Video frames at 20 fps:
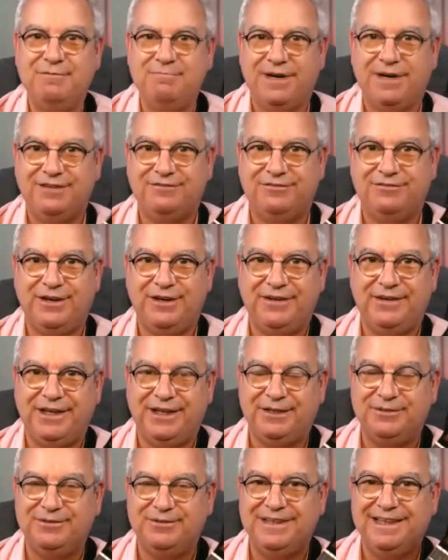my very
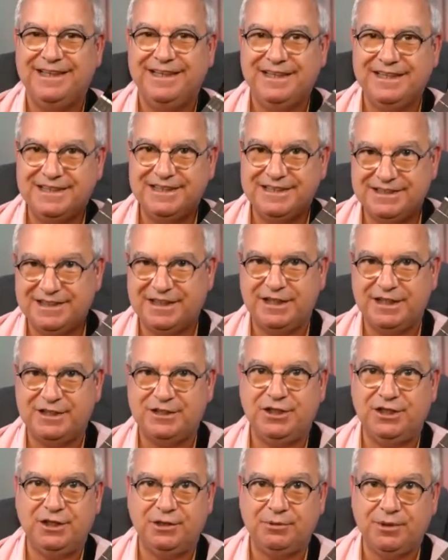own
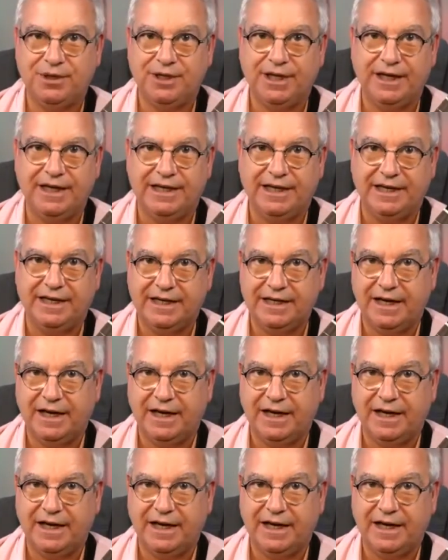signature ukulele.